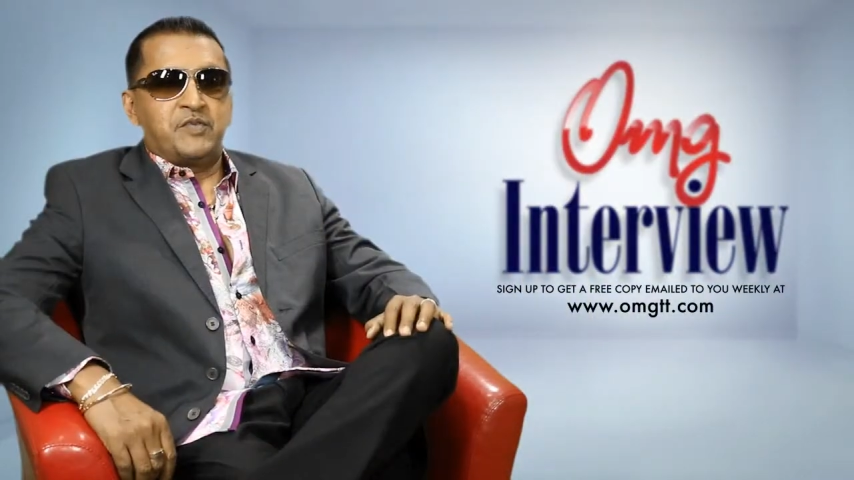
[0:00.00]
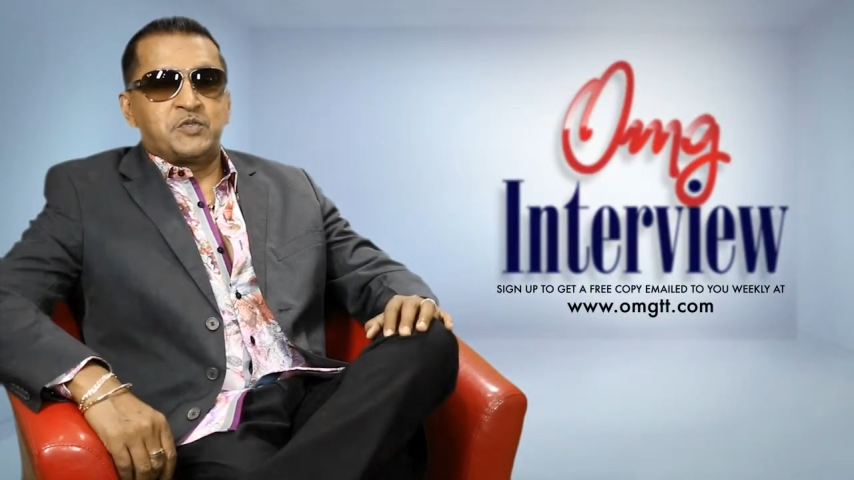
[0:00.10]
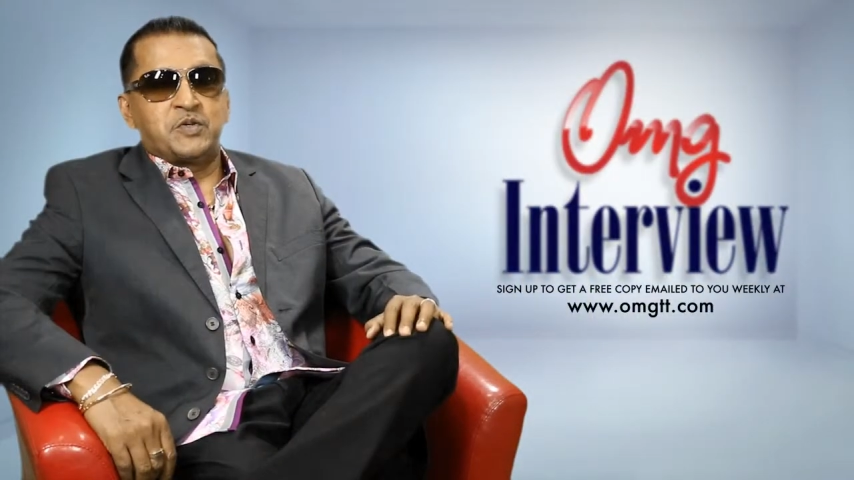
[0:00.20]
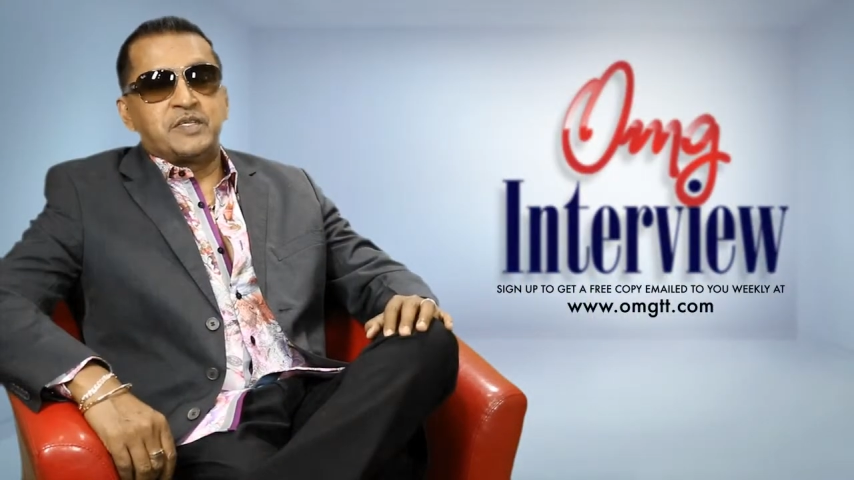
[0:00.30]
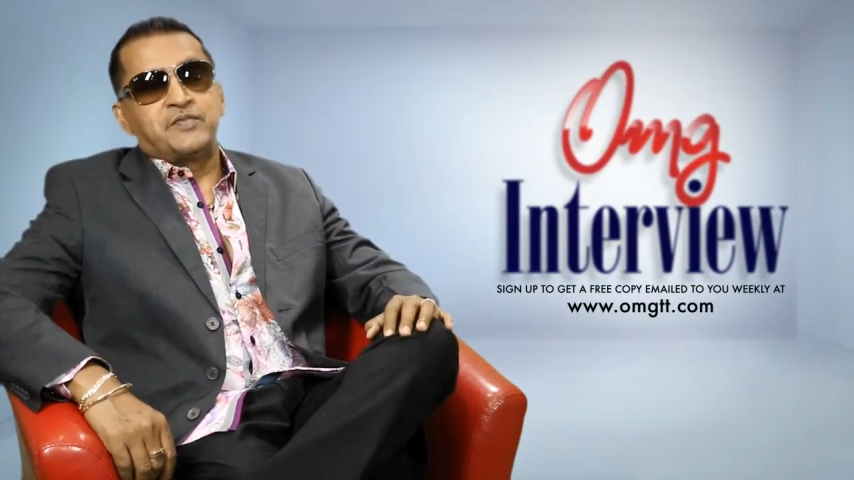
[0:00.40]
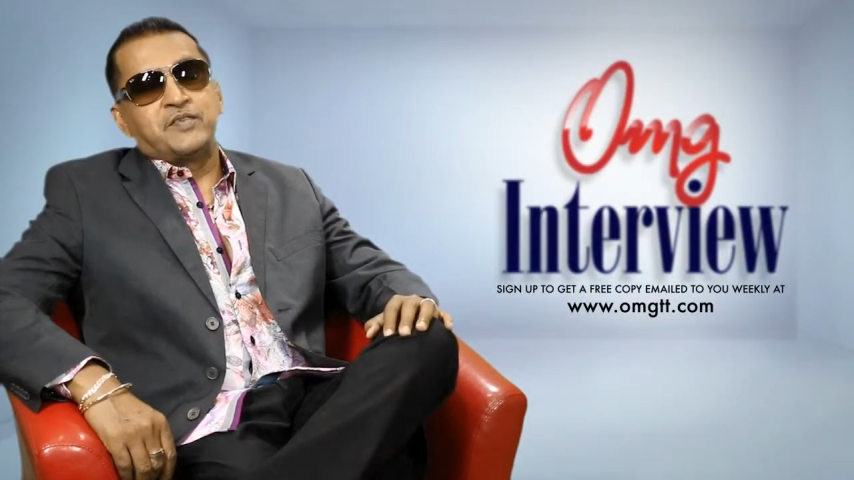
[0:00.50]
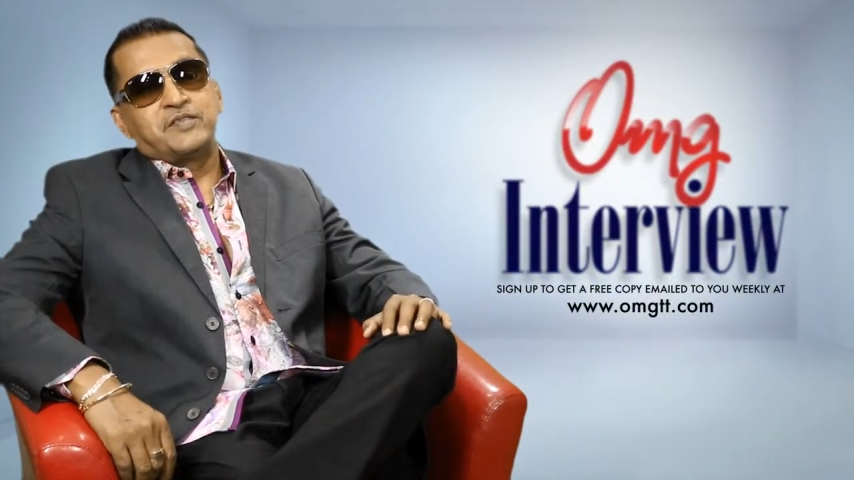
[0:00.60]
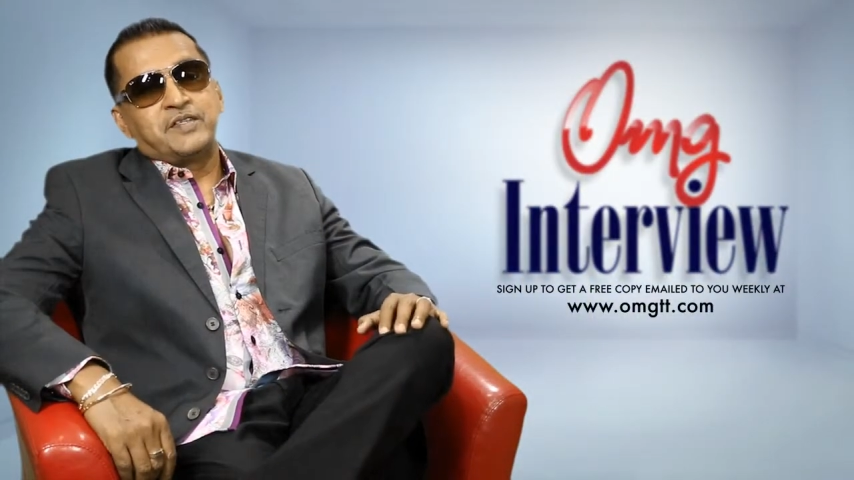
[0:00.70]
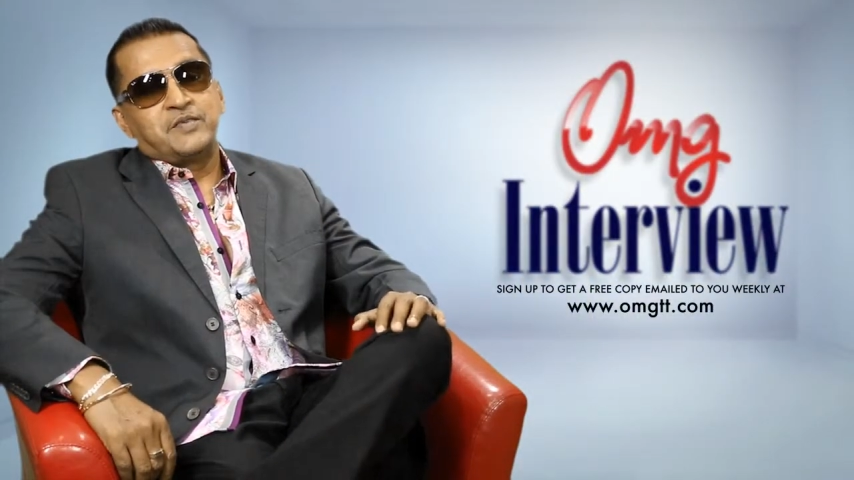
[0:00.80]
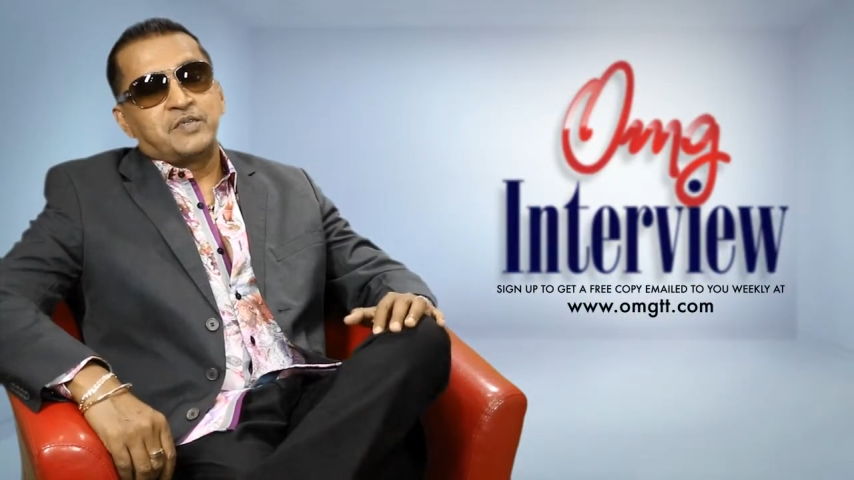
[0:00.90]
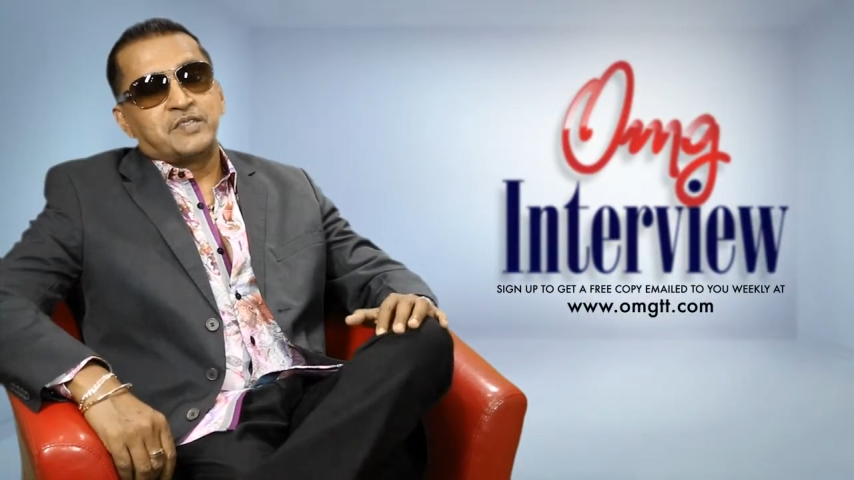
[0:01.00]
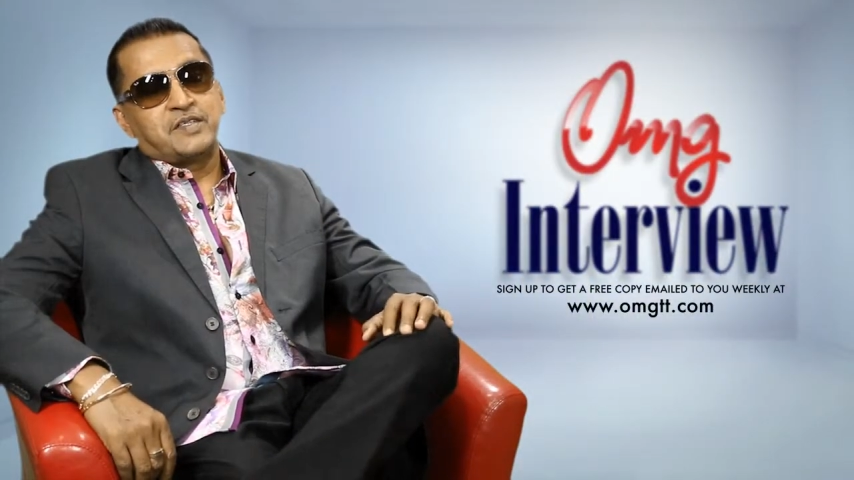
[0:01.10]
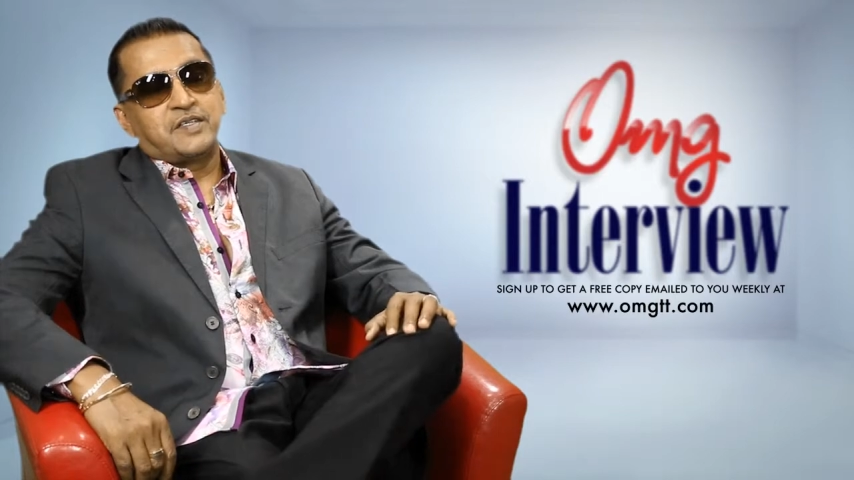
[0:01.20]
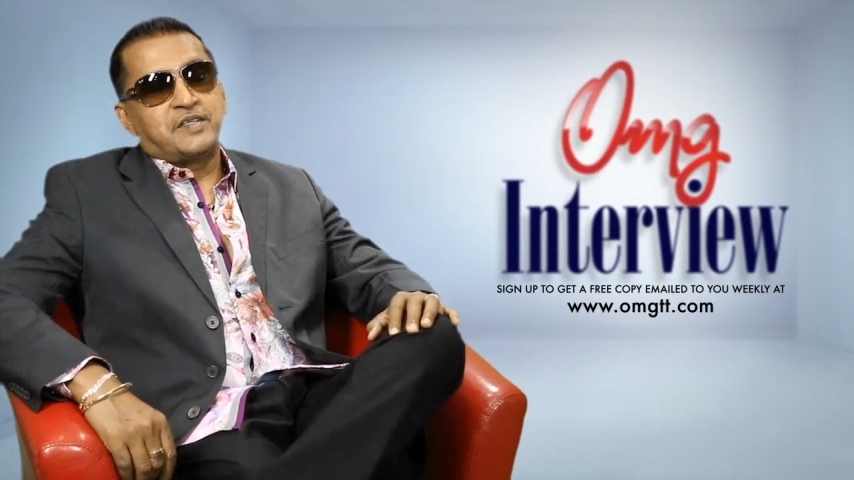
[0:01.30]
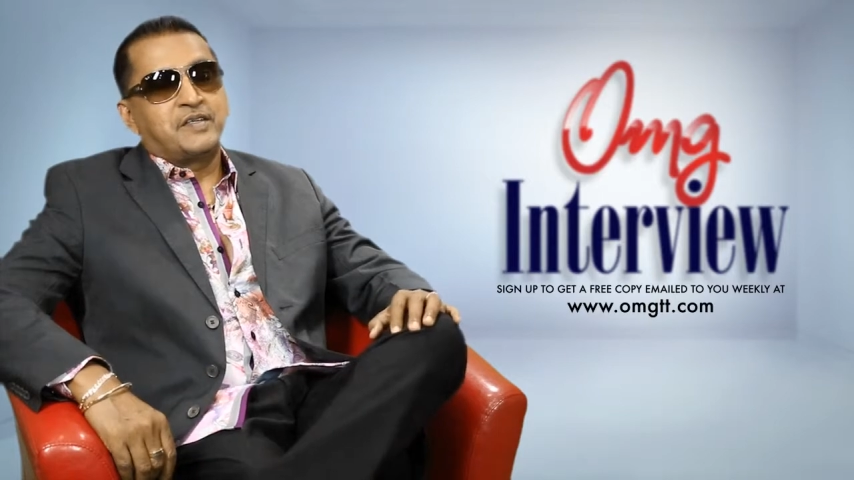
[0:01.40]
thought 2015 was
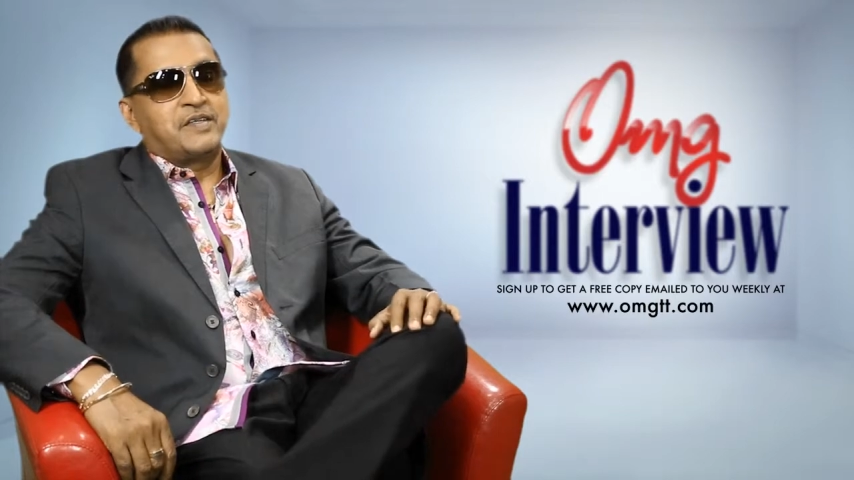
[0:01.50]
a